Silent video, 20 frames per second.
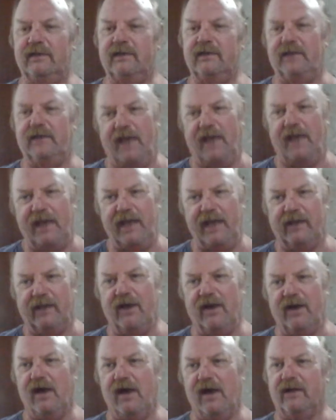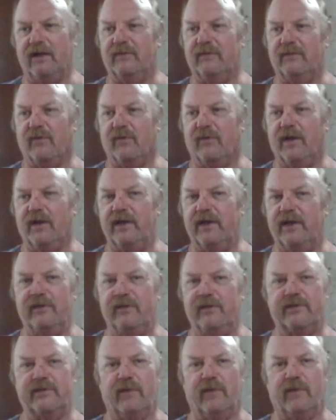Diane Kahn, good morning to
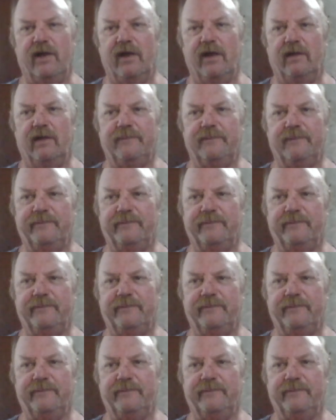you as well.